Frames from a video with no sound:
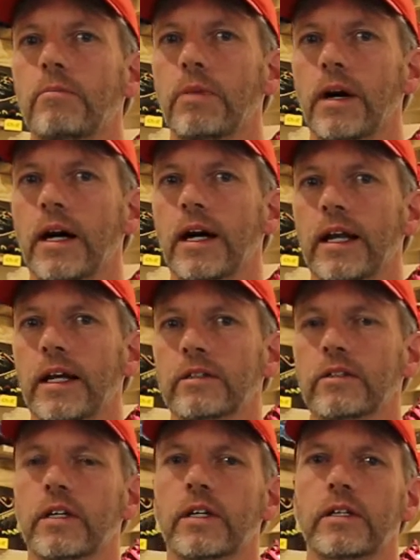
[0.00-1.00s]
but
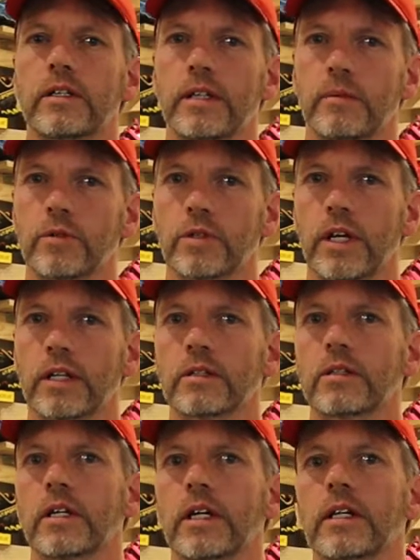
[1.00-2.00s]
as the temperature
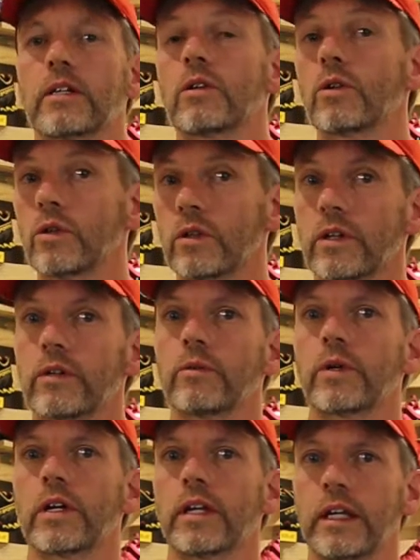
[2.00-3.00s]
gets a little cooler,
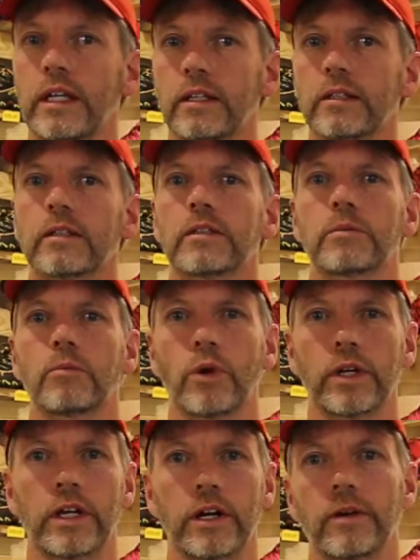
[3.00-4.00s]
we're going to need some
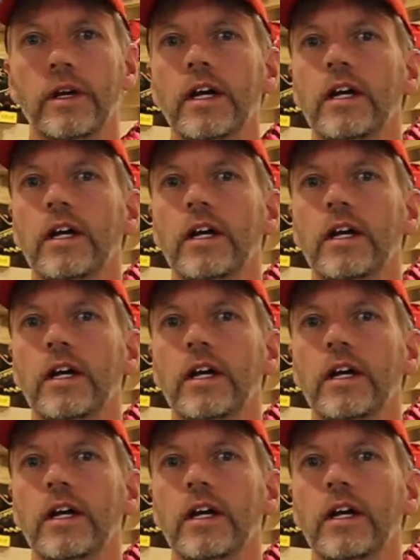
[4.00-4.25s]
more gear.